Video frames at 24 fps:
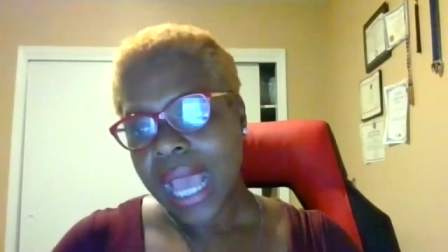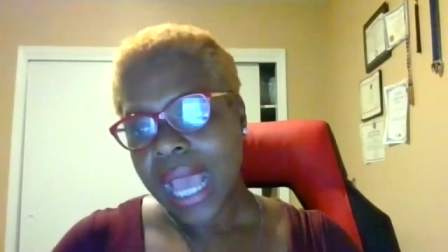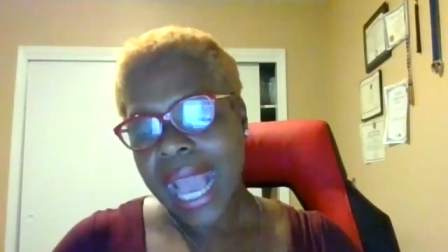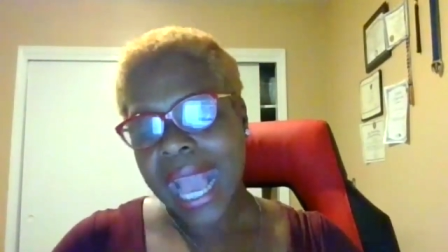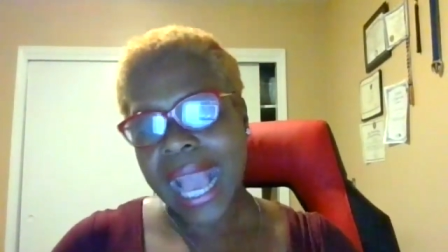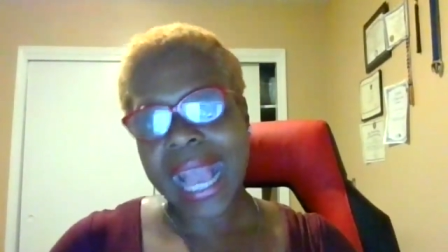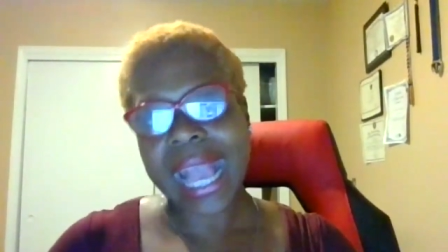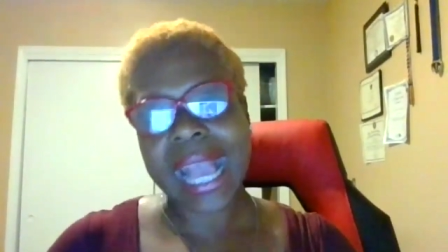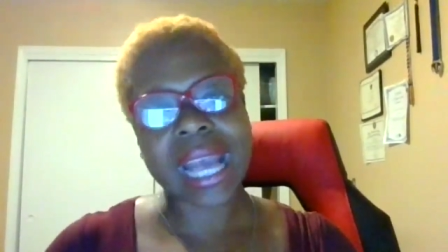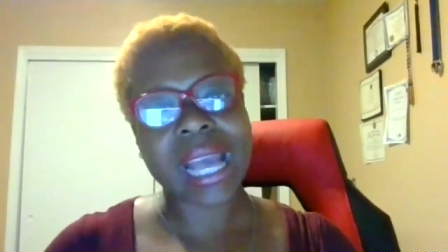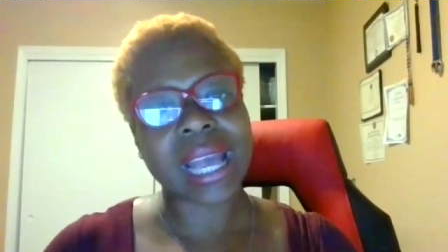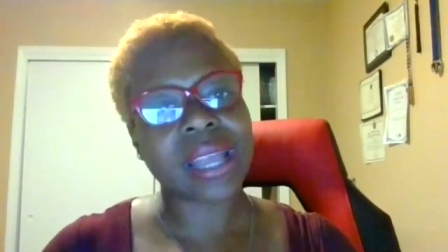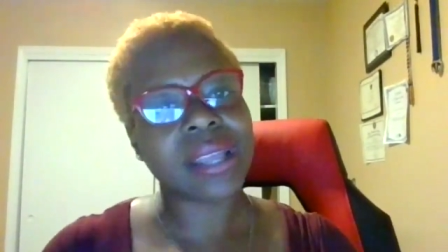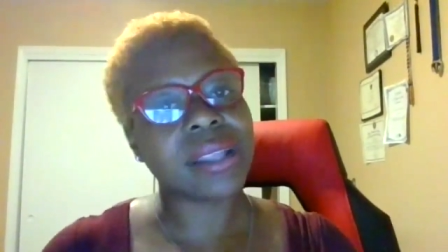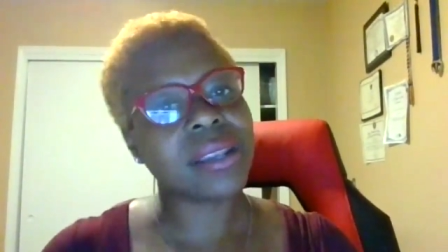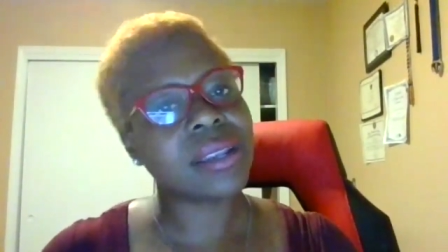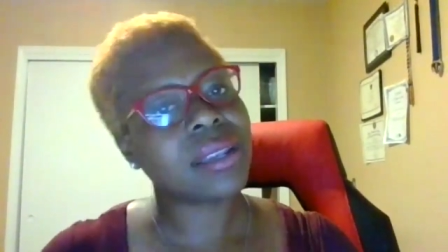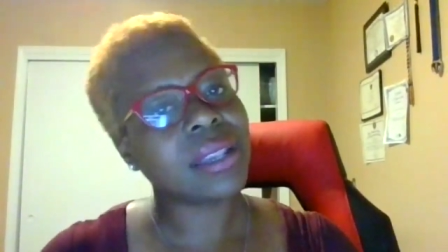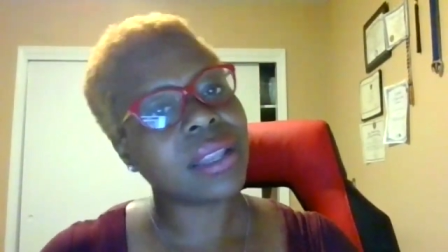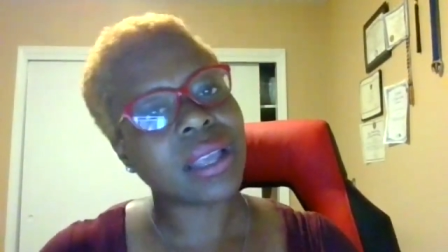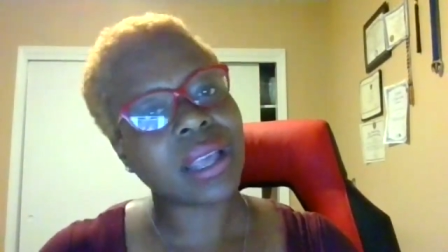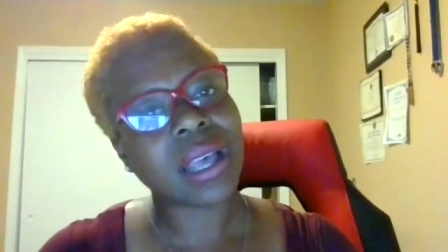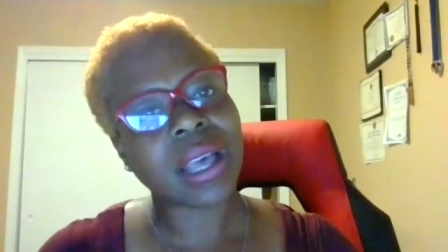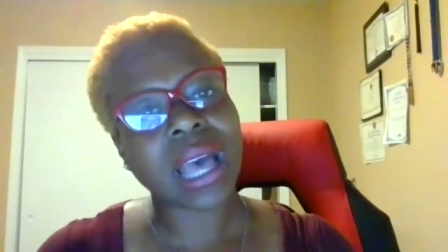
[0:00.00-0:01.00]
And
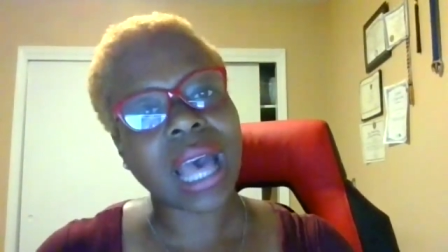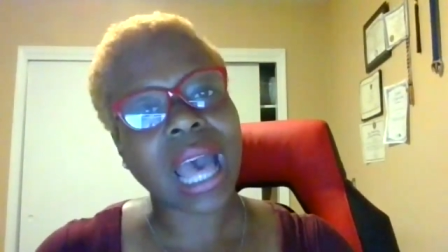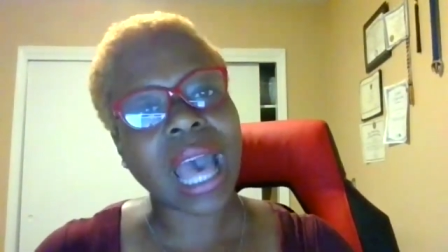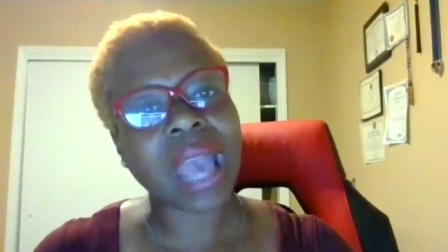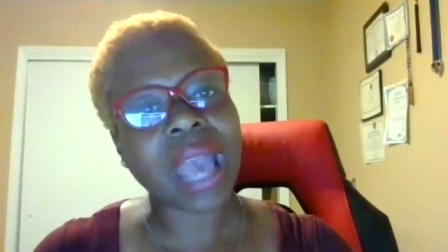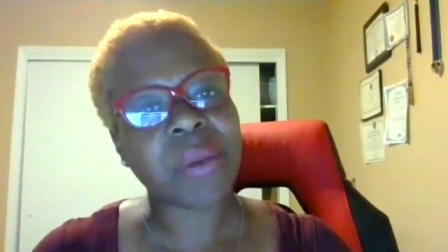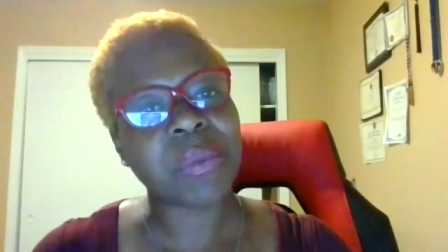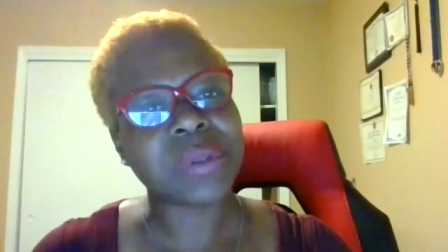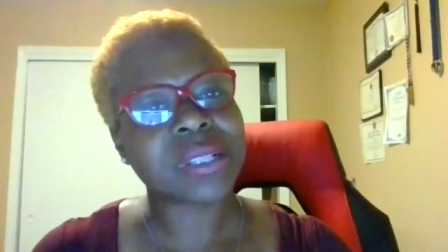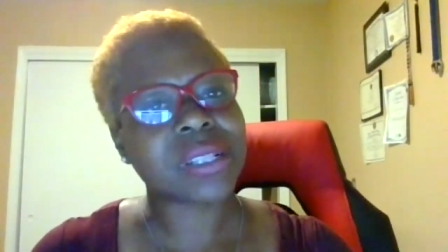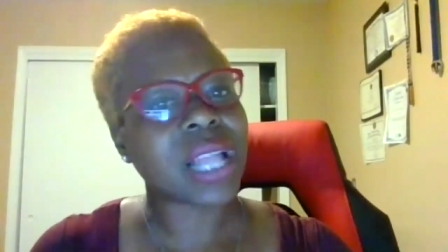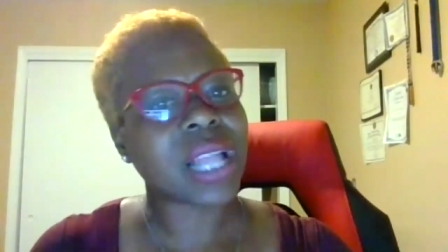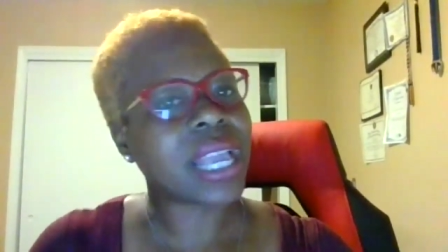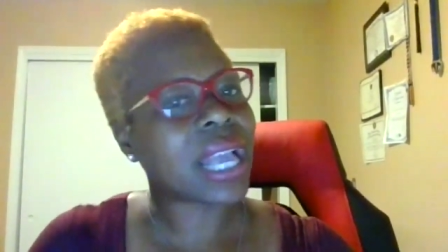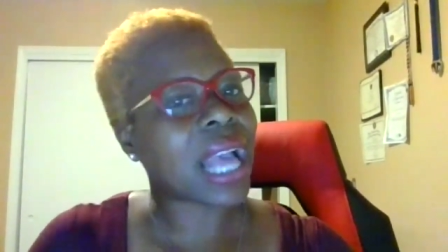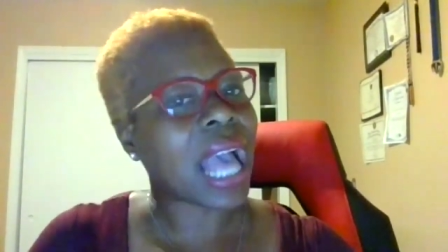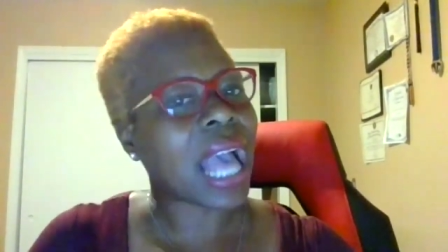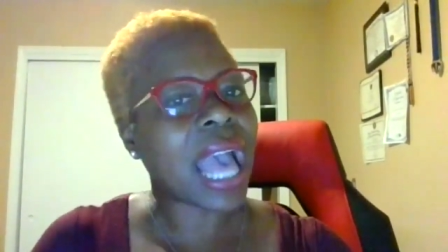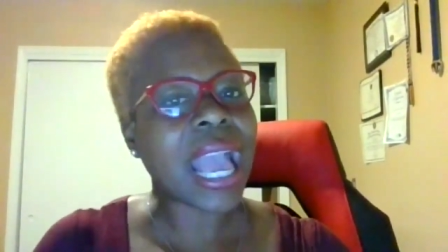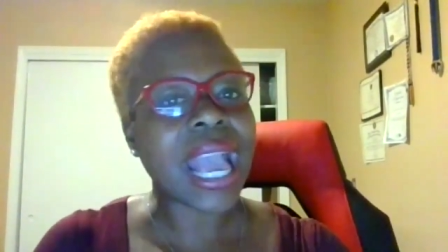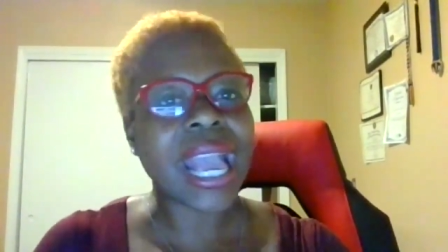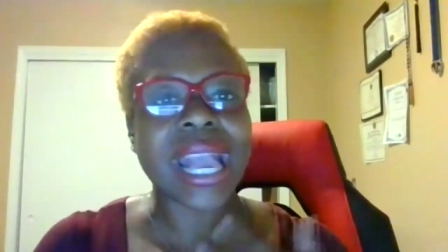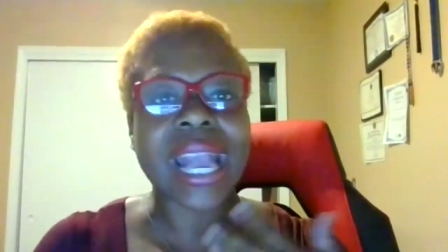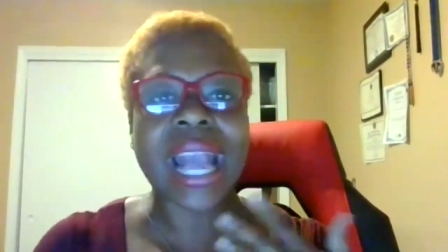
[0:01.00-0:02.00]
I was like,
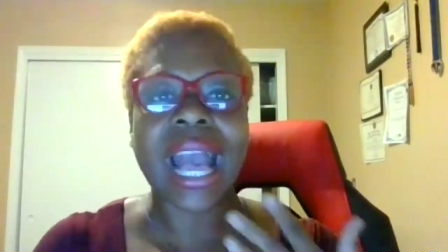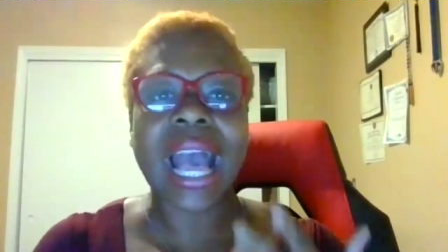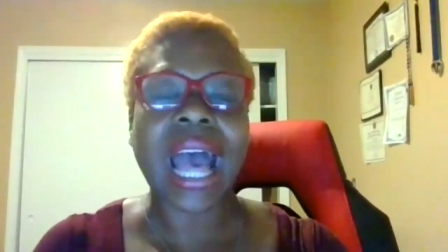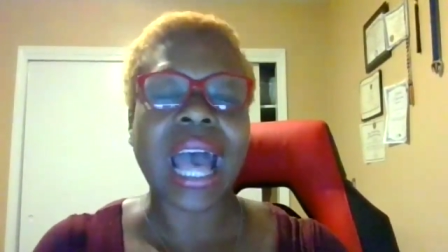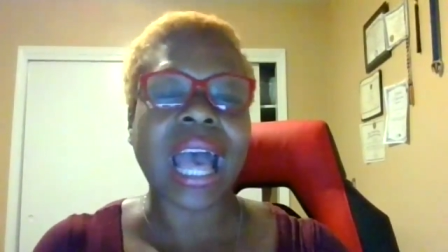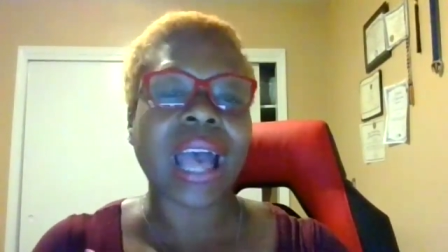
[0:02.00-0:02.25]
hey,